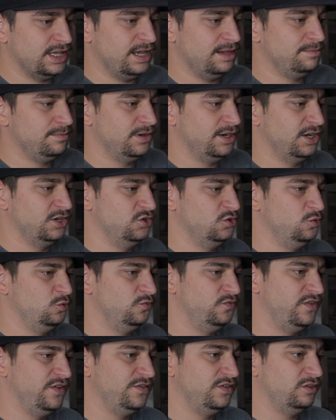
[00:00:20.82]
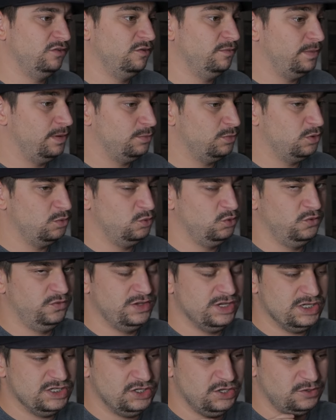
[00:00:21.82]
time, but I do vividly remember the
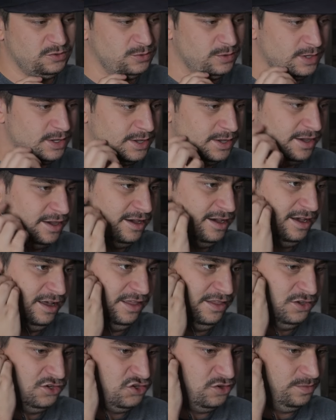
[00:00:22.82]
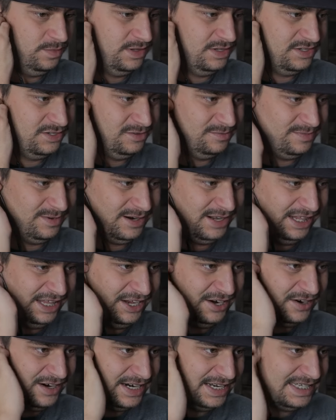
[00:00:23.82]
movie, so uh, this should be super
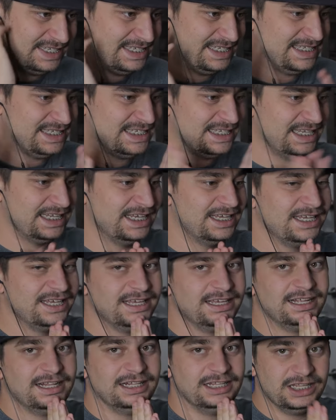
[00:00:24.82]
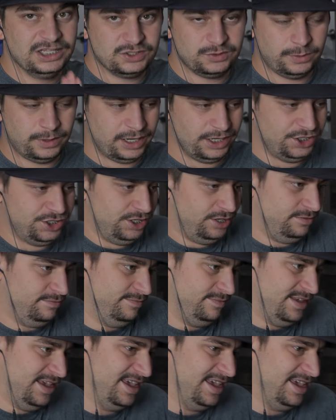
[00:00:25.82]
hilarious. Let's watch it.